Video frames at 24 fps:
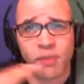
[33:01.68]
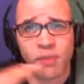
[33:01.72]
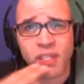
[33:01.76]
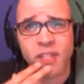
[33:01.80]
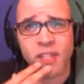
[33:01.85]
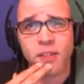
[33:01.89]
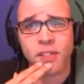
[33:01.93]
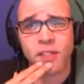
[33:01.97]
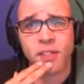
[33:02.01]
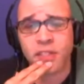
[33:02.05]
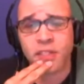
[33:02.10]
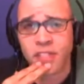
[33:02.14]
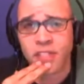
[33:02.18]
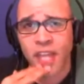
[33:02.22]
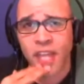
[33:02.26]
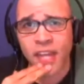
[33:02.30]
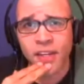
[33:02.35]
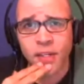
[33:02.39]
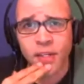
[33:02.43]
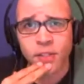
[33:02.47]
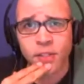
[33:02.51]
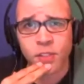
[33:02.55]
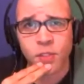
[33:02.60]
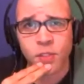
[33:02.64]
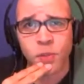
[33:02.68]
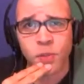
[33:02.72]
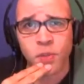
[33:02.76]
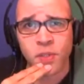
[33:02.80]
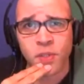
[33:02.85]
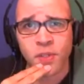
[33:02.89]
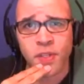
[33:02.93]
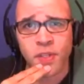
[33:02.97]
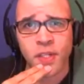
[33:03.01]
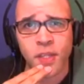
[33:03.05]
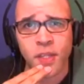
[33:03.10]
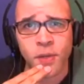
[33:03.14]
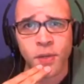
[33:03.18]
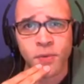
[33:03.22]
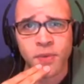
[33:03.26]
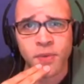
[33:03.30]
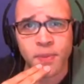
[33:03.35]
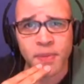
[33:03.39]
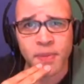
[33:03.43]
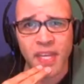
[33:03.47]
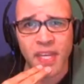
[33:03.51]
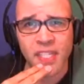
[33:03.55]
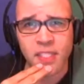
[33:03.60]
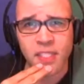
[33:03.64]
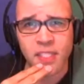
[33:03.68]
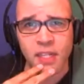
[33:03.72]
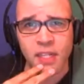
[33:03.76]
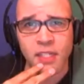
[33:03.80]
a good 10 years older than you, I'm guessing.